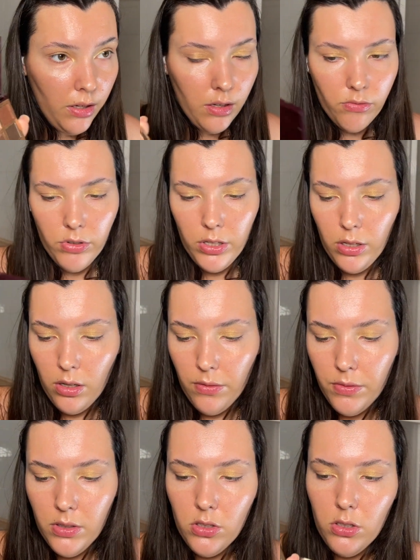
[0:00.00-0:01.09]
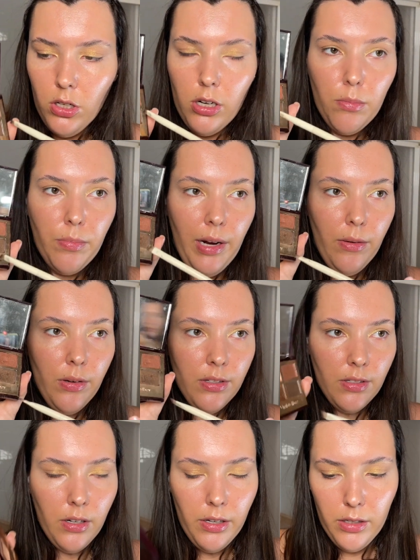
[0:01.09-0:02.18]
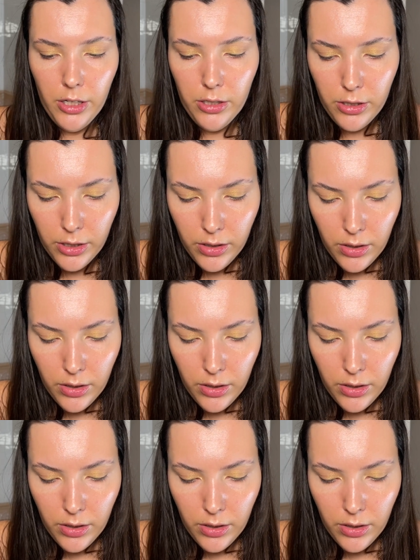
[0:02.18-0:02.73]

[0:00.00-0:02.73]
I really love this dark brown as an eyeliner.